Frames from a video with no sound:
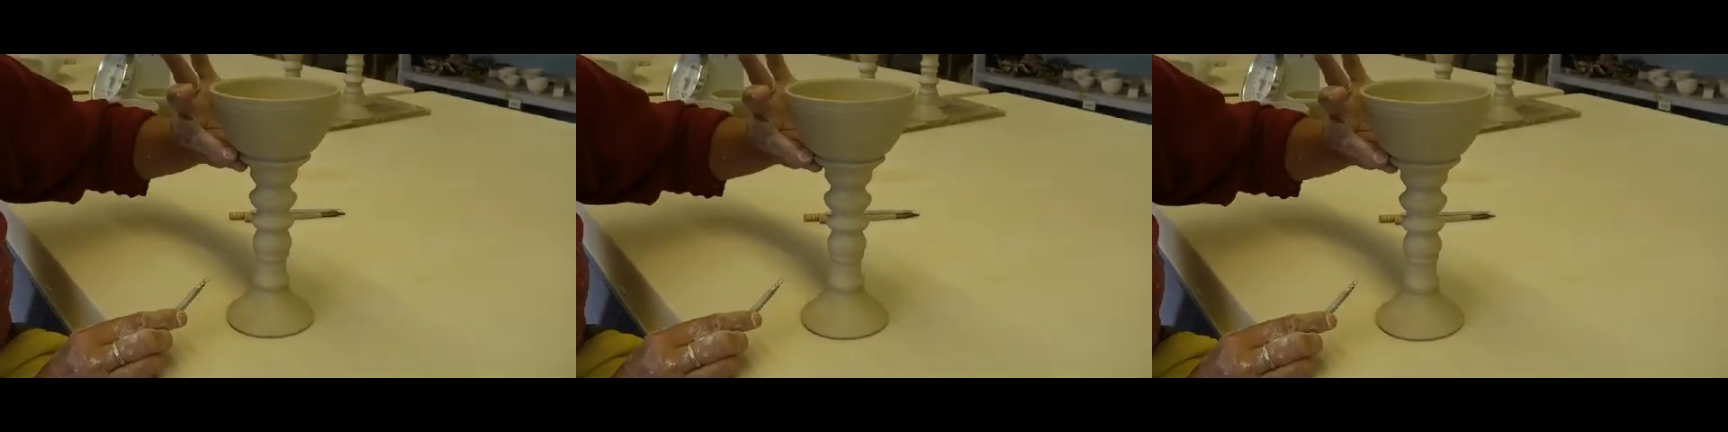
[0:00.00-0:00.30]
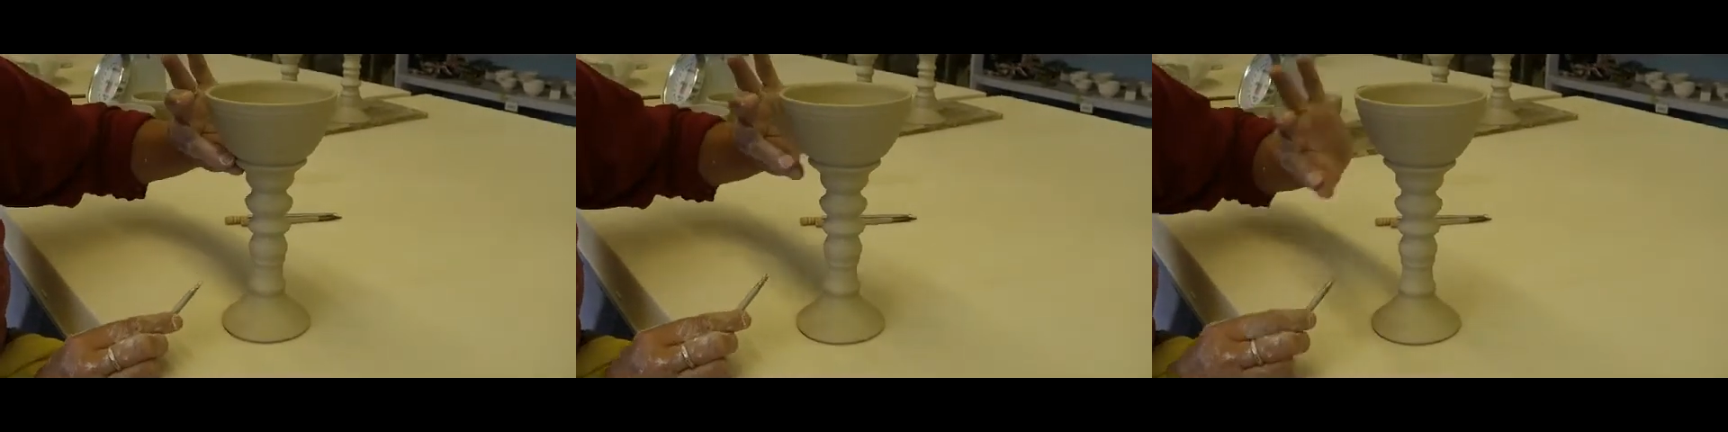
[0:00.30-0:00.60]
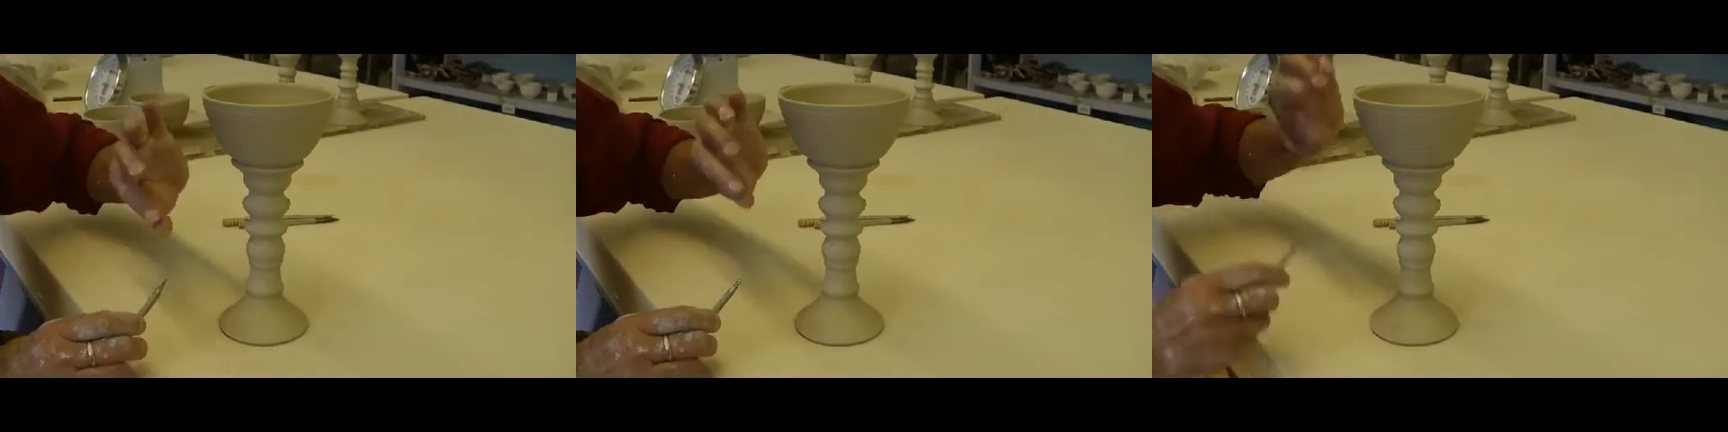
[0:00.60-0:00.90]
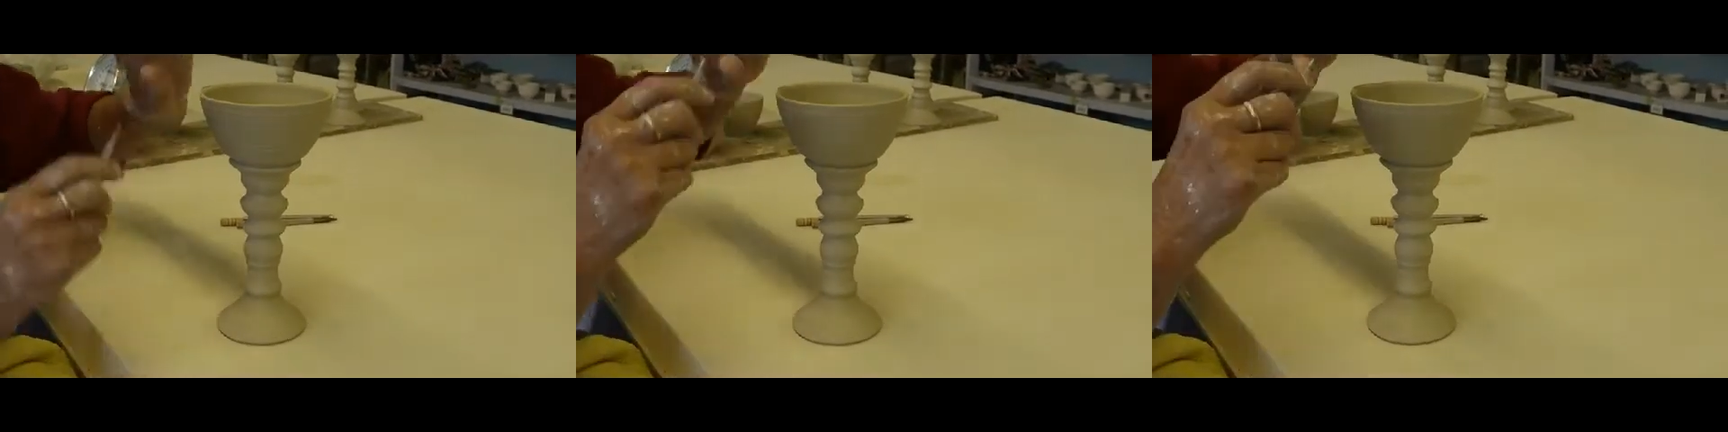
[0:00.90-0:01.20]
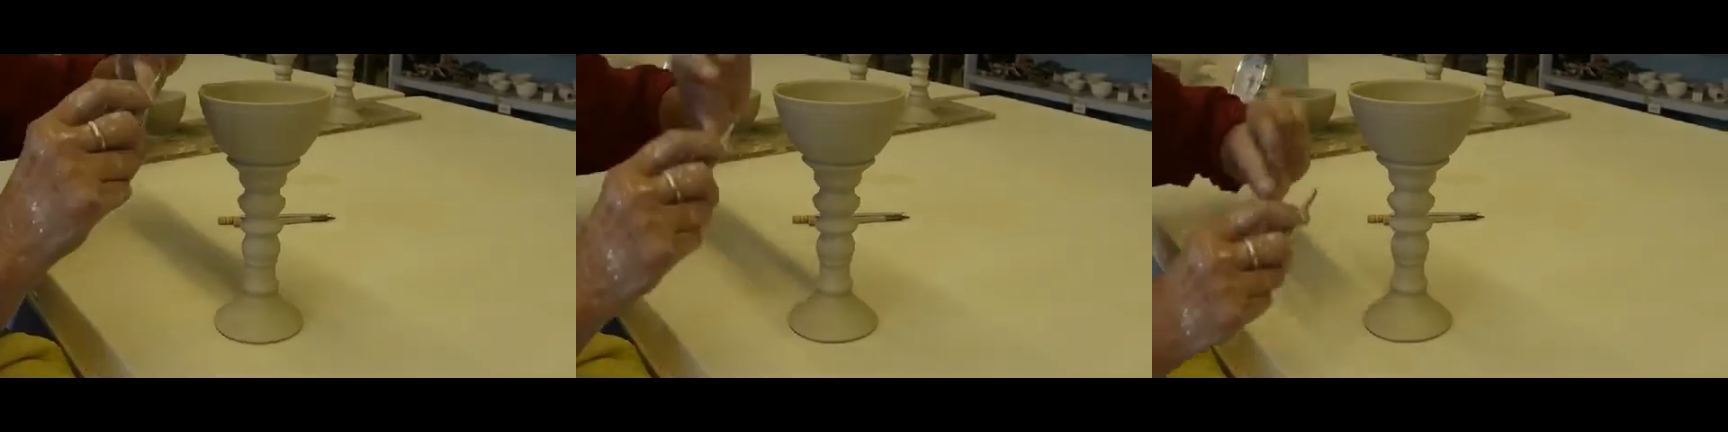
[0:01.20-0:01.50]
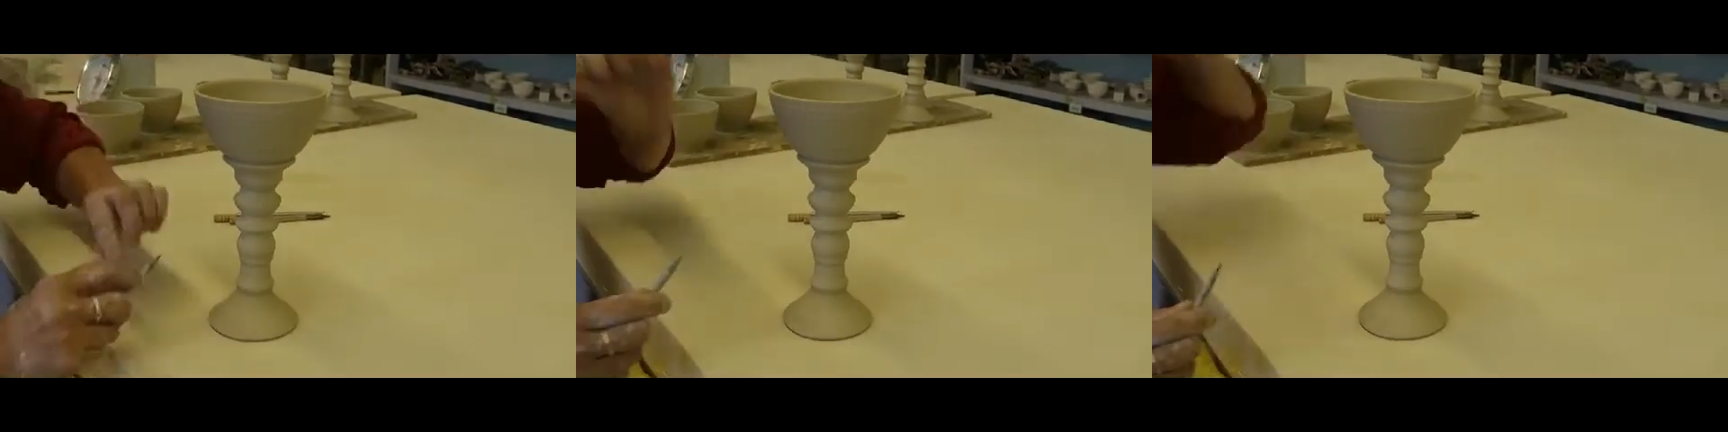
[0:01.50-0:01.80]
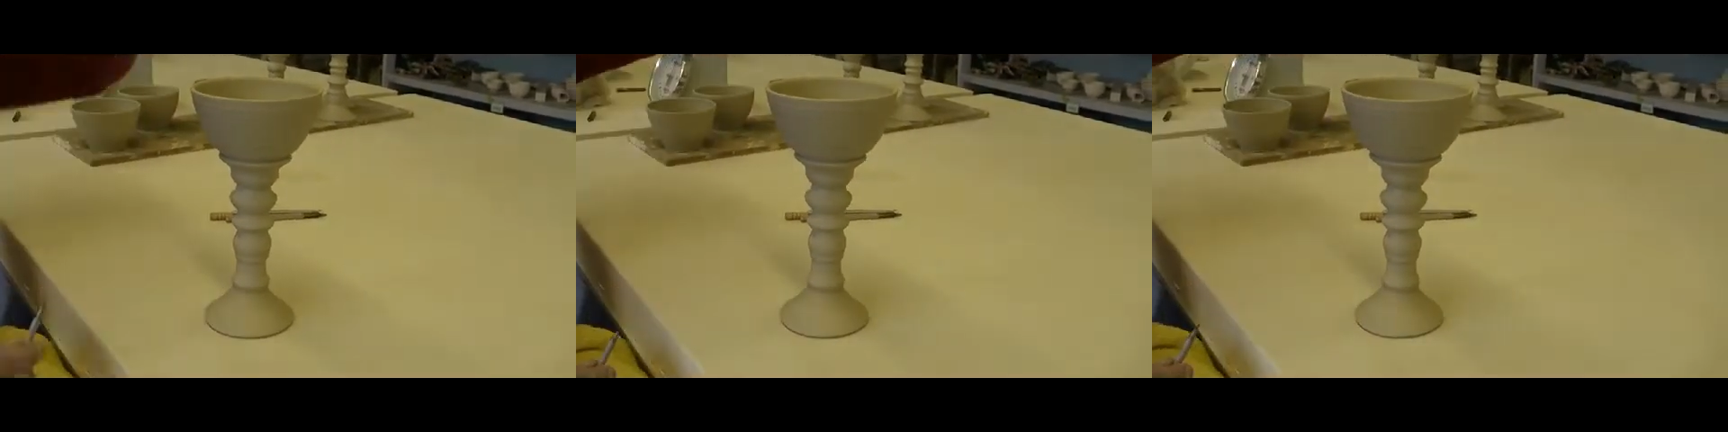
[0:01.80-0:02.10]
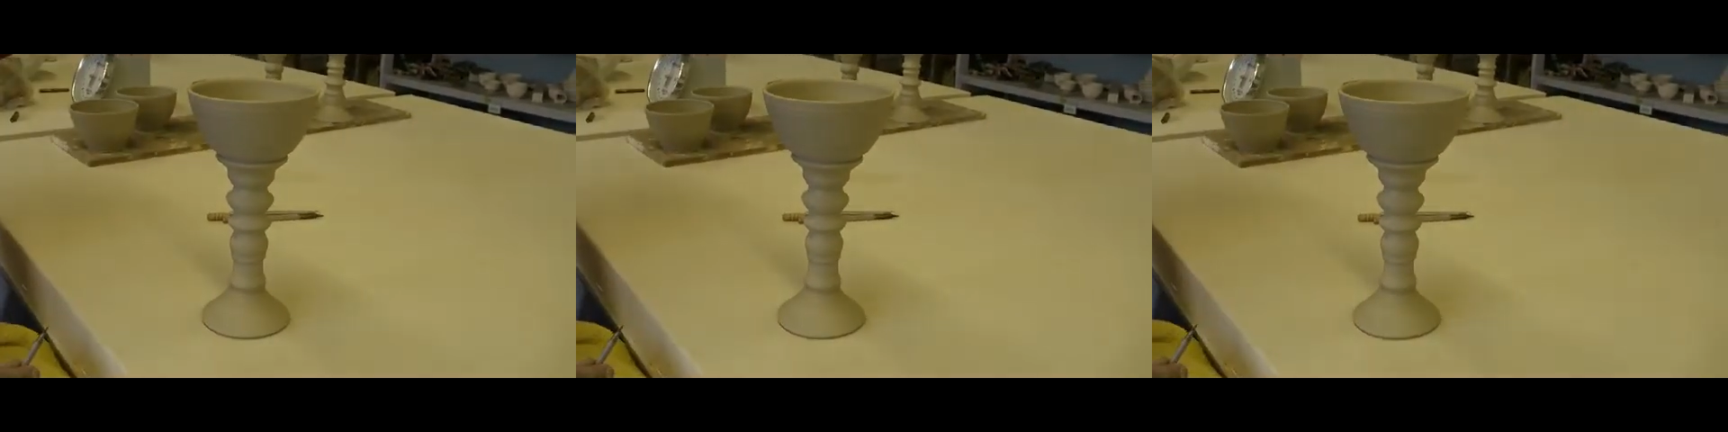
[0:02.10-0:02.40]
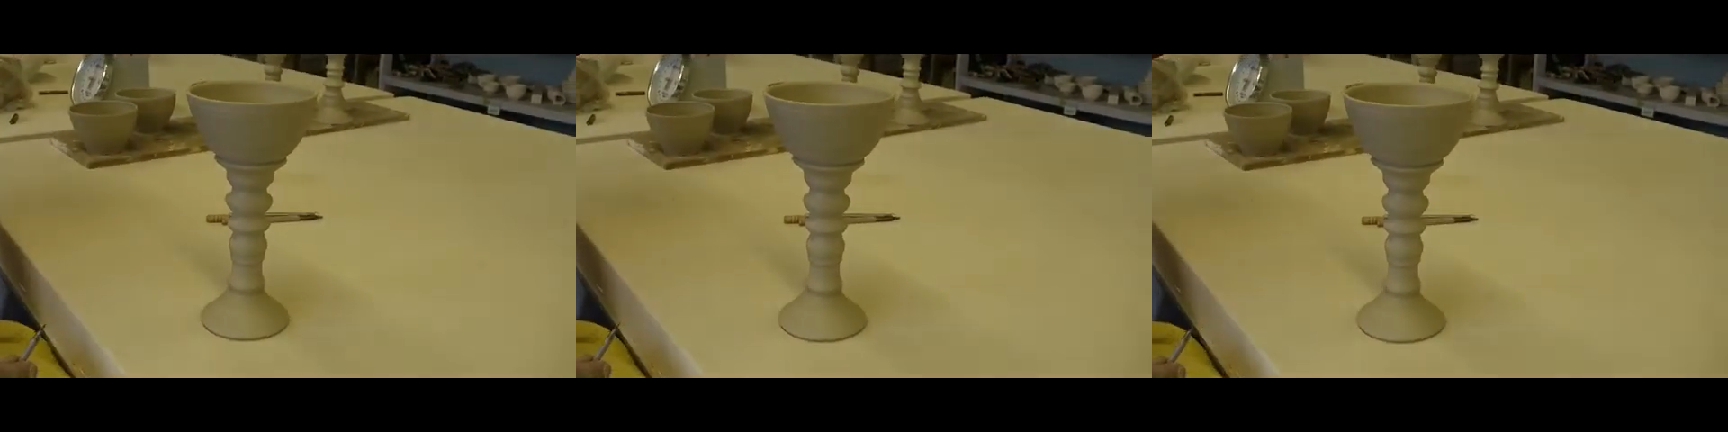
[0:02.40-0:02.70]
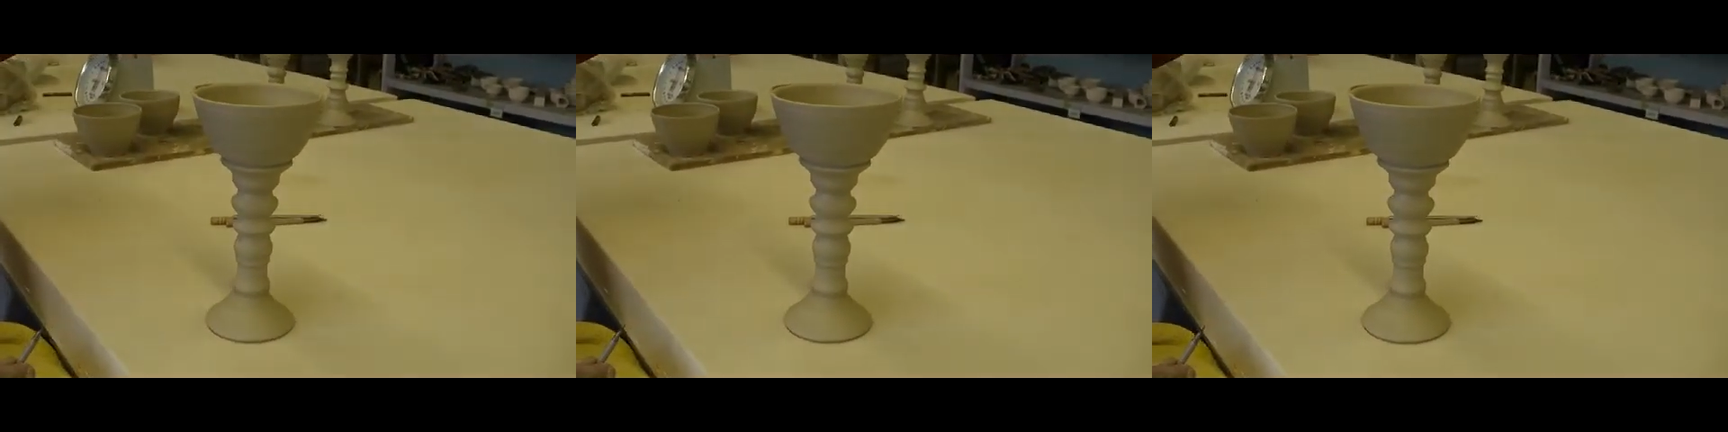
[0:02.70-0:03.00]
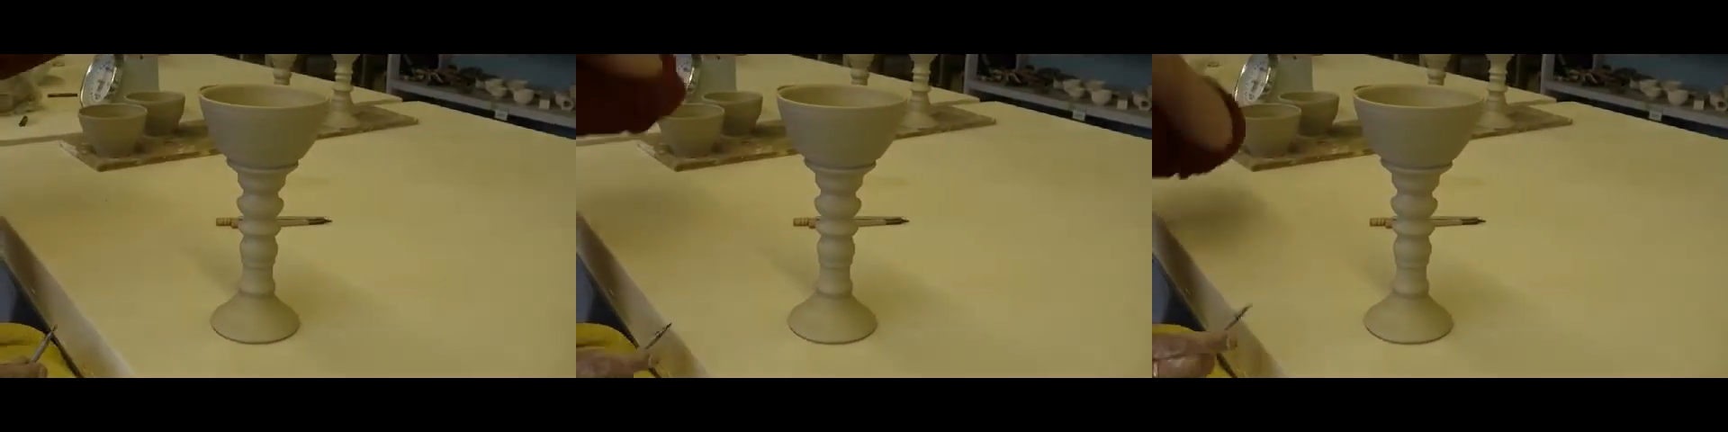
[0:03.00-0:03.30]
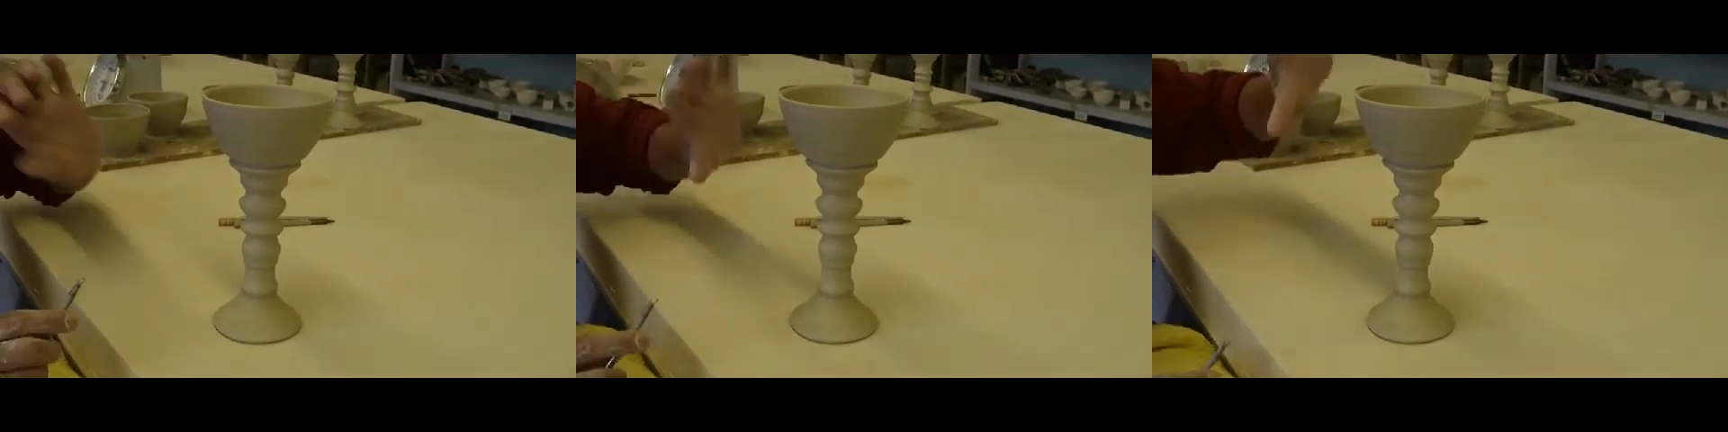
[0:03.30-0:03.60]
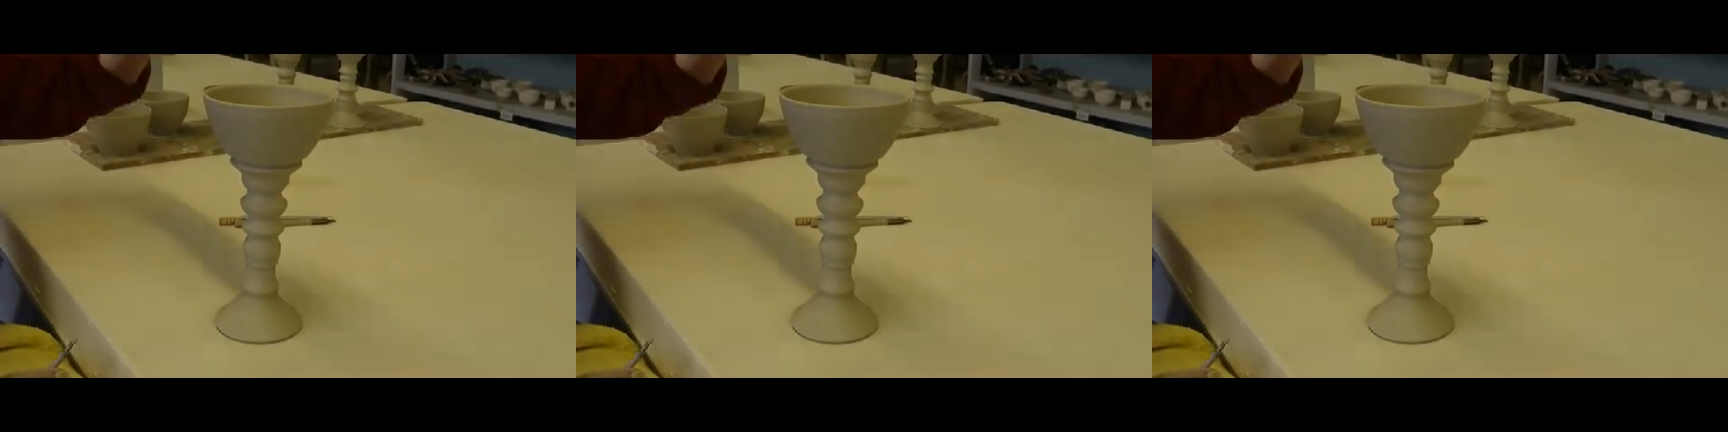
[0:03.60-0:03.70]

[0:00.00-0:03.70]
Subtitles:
[unreadable: no face in view]